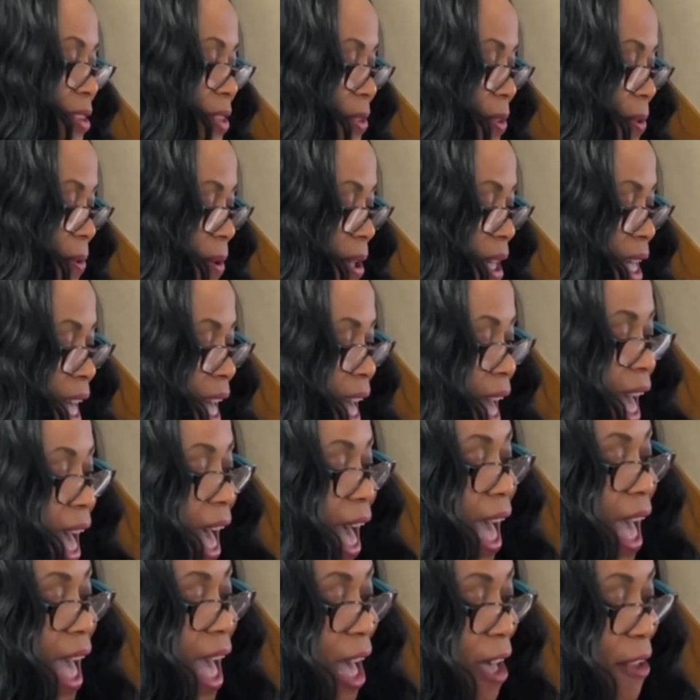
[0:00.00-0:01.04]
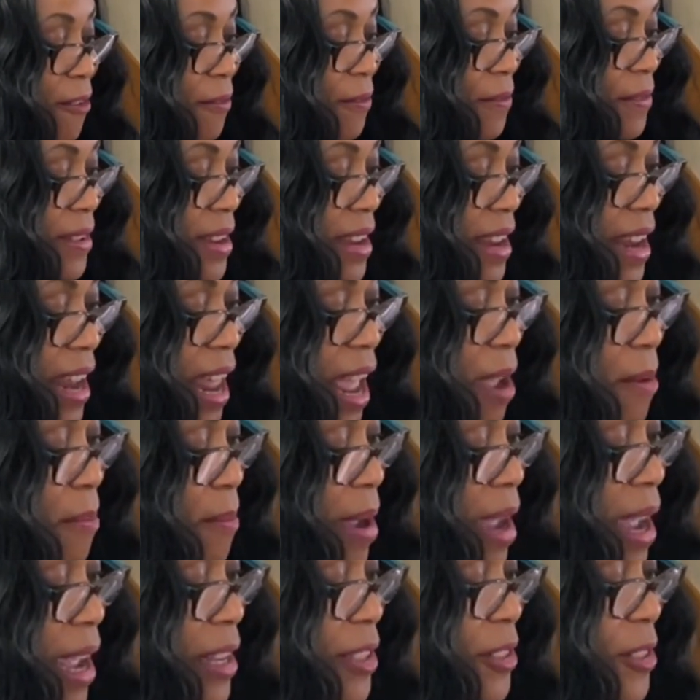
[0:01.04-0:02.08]
So I have
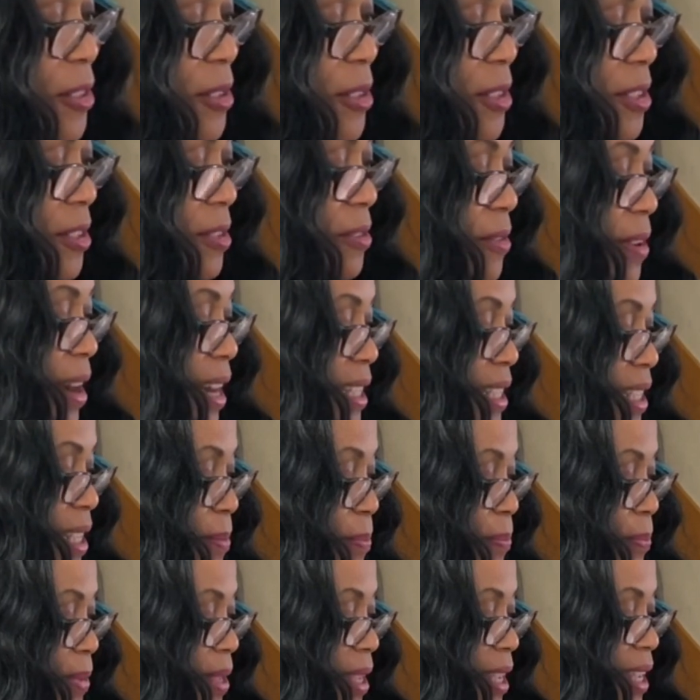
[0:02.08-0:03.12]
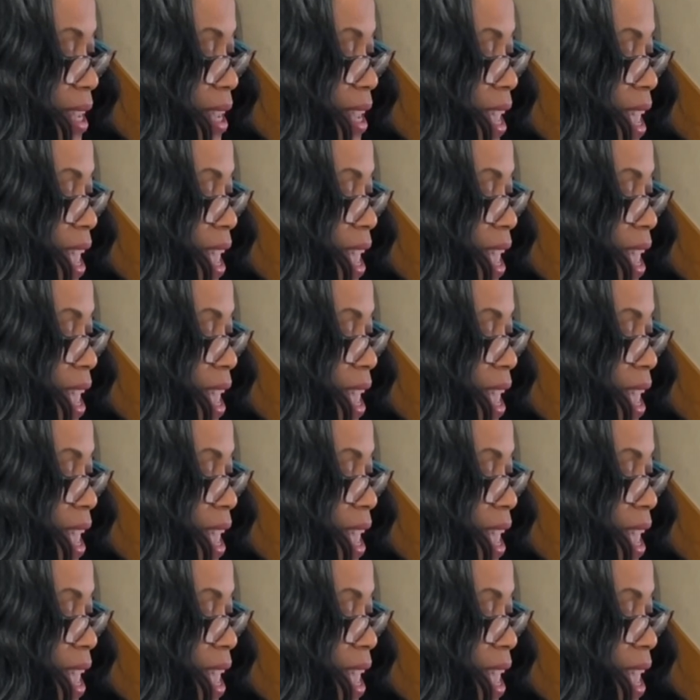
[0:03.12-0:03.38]
Nama juice recipe.